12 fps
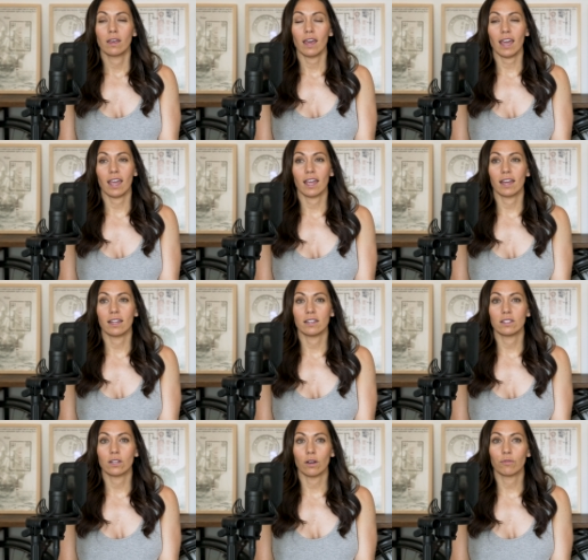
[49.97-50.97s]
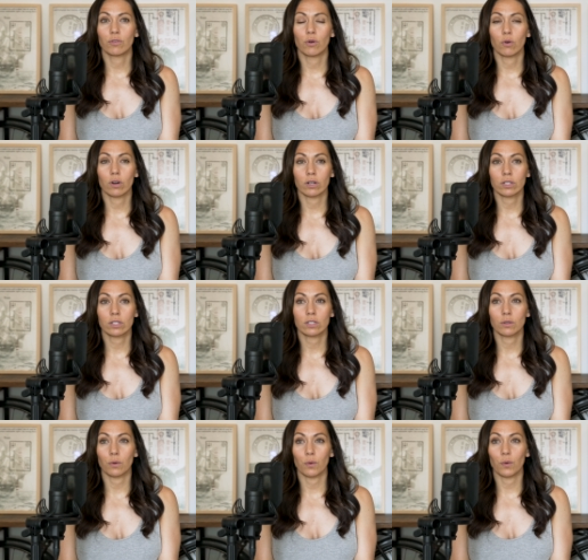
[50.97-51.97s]
and of course,
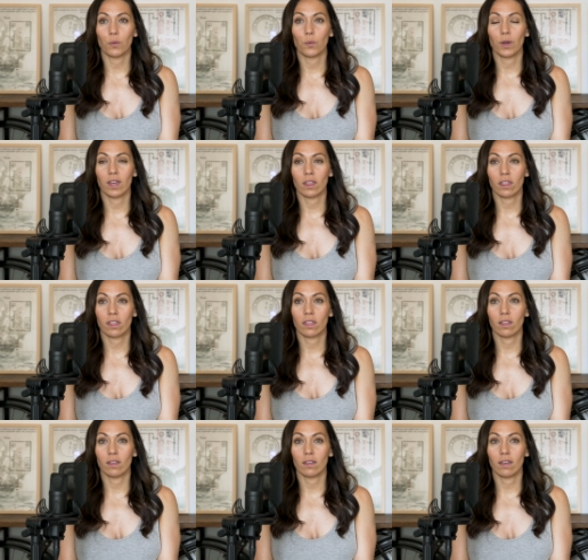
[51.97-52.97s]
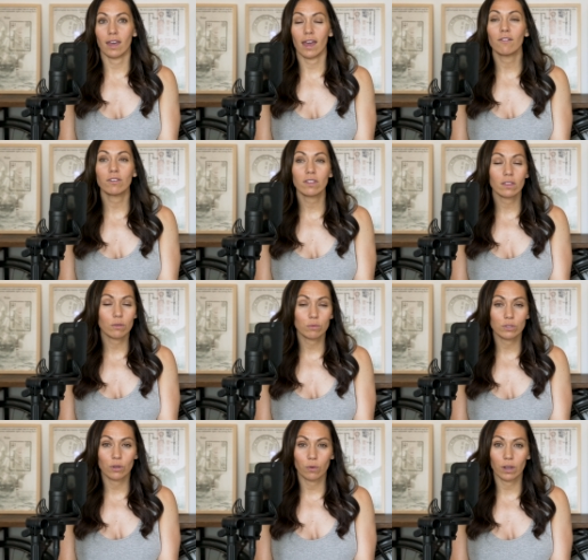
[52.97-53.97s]
with everything that was
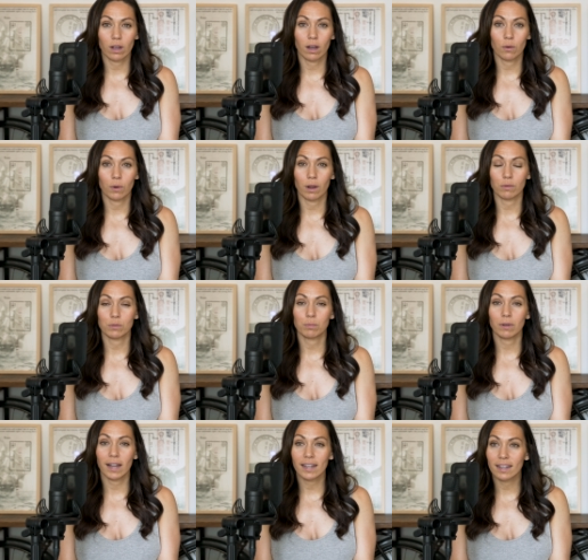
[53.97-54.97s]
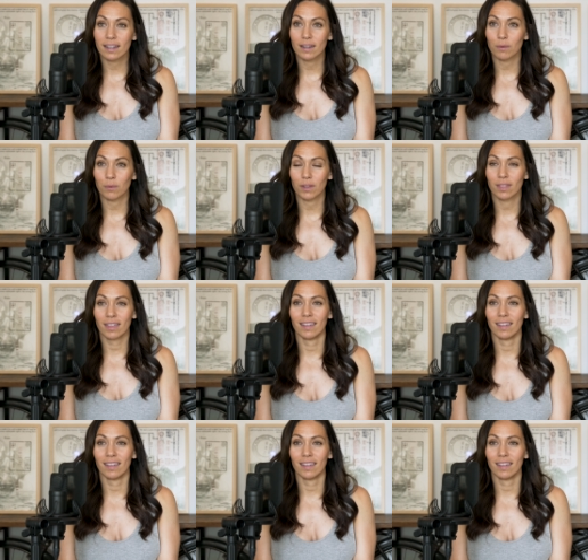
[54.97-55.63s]
going on when I was pregnant with